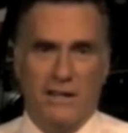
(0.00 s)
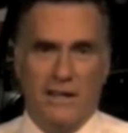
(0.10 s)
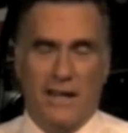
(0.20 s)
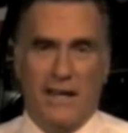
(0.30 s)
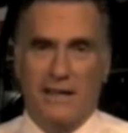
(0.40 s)

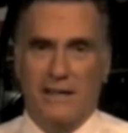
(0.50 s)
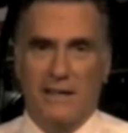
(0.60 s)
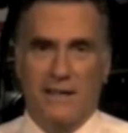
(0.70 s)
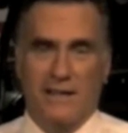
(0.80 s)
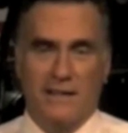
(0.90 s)
And
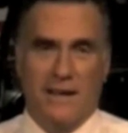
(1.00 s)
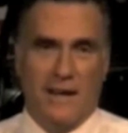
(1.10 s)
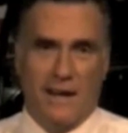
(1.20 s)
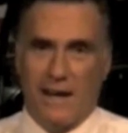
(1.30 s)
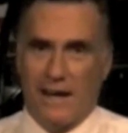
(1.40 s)
uh,
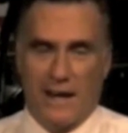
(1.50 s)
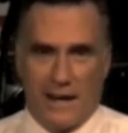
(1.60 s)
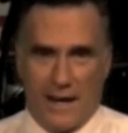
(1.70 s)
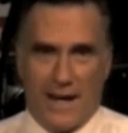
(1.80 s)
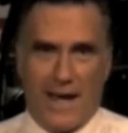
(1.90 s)
I,
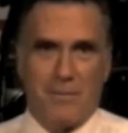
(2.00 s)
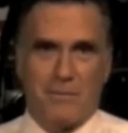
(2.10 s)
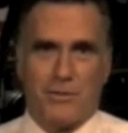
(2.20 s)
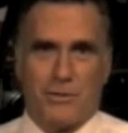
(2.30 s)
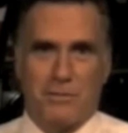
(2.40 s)
I
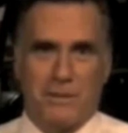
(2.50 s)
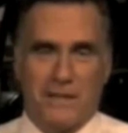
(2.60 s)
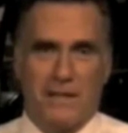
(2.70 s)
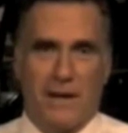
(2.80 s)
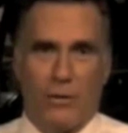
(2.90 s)
absolutely
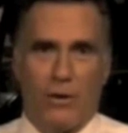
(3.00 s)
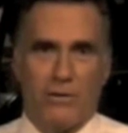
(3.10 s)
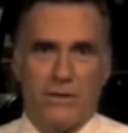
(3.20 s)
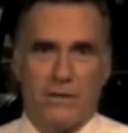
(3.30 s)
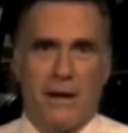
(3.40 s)
believe,
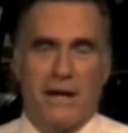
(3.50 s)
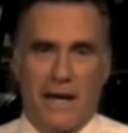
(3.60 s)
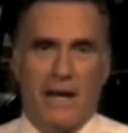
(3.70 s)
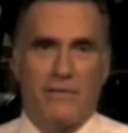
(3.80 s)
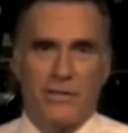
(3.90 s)
however, that my
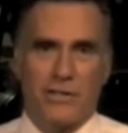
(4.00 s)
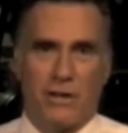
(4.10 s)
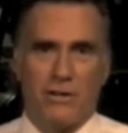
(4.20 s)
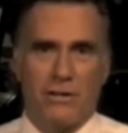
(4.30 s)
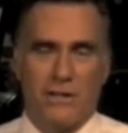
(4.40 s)
life has
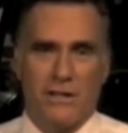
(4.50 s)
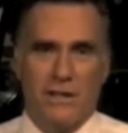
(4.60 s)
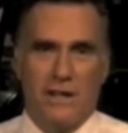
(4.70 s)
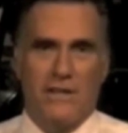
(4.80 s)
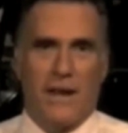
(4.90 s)
shown
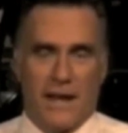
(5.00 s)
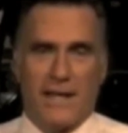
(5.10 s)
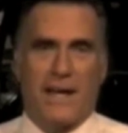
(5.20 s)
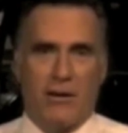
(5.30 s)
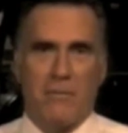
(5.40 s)
that I
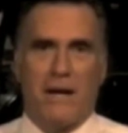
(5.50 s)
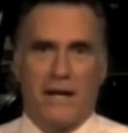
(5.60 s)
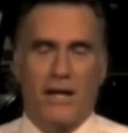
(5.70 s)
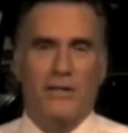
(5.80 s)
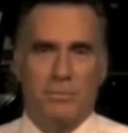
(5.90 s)
care about
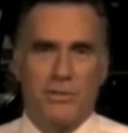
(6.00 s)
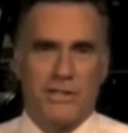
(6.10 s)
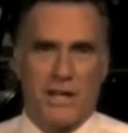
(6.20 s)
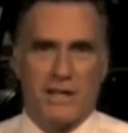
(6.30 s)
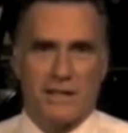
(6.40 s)
one hundred
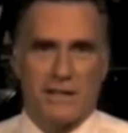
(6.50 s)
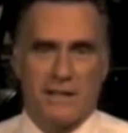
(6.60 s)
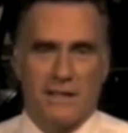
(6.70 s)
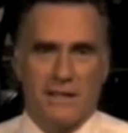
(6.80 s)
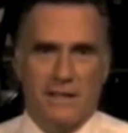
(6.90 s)
percent.
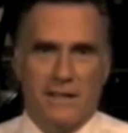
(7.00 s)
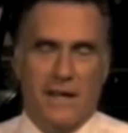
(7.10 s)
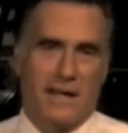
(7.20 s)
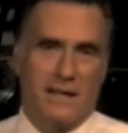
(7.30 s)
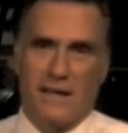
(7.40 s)

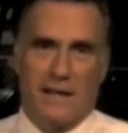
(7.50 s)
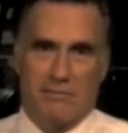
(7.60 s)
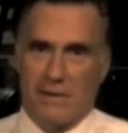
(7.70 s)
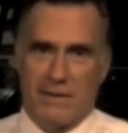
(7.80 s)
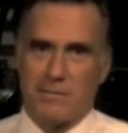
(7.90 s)
And, and
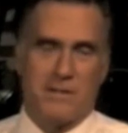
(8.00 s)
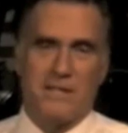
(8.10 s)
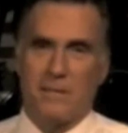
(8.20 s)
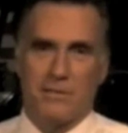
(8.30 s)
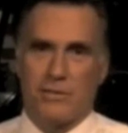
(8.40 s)
that's been
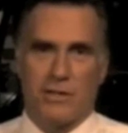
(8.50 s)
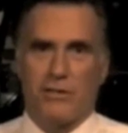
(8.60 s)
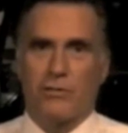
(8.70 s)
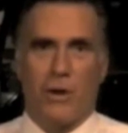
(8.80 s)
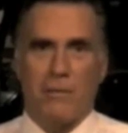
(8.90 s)
demonstrated
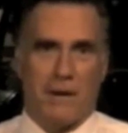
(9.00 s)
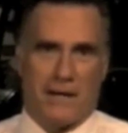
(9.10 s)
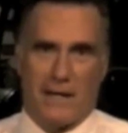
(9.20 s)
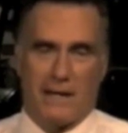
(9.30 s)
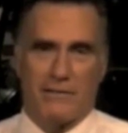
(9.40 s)
throughout my
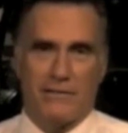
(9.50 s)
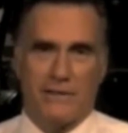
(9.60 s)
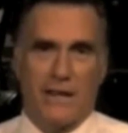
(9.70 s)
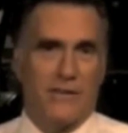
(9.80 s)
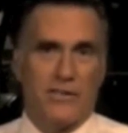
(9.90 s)
life.
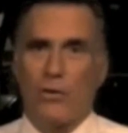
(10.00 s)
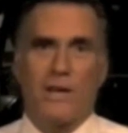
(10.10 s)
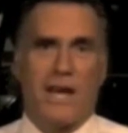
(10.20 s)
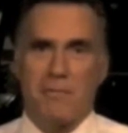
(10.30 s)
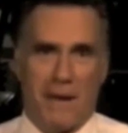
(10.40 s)
And this whole
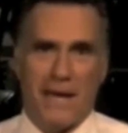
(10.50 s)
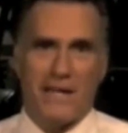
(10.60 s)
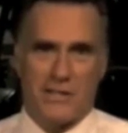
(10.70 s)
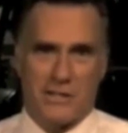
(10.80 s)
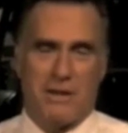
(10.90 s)

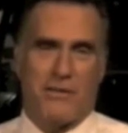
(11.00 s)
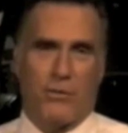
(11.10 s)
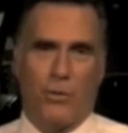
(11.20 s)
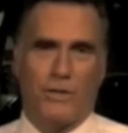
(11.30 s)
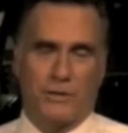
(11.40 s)
campaign is about the
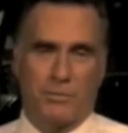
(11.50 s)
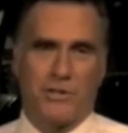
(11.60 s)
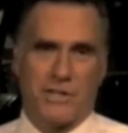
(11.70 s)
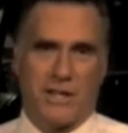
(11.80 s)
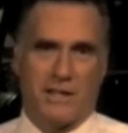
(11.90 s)
one hundred
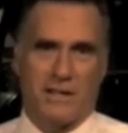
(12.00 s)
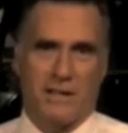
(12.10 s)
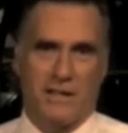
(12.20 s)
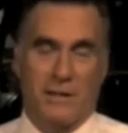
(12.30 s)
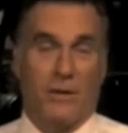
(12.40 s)
percent.
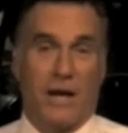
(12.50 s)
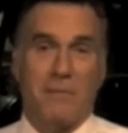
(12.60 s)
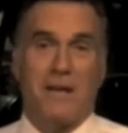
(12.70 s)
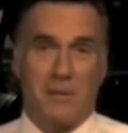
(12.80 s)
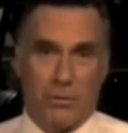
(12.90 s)
When I
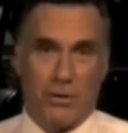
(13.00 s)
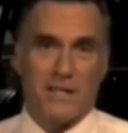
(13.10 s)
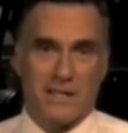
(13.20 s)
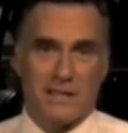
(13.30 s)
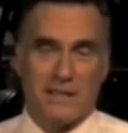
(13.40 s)
become
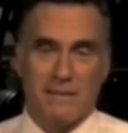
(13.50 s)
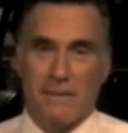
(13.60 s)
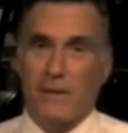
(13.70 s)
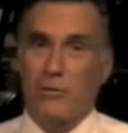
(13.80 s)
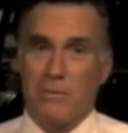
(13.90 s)
president,
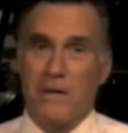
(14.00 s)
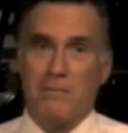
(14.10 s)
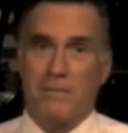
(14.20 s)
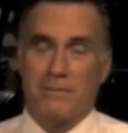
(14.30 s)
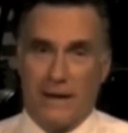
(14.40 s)
it will be
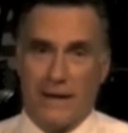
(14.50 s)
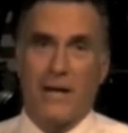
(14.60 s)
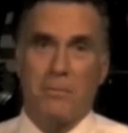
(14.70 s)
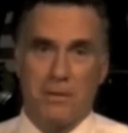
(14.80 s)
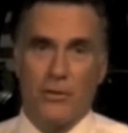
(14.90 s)
about
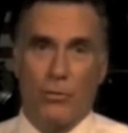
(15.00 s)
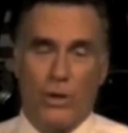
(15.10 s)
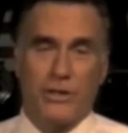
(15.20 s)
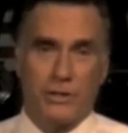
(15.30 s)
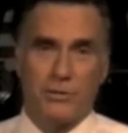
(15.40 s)
helping the
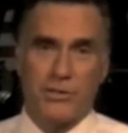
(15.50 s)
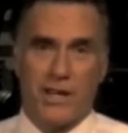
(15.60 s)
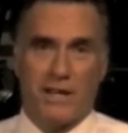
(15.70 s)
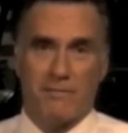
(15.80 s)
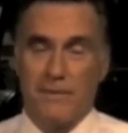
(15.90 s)
one hundred percent.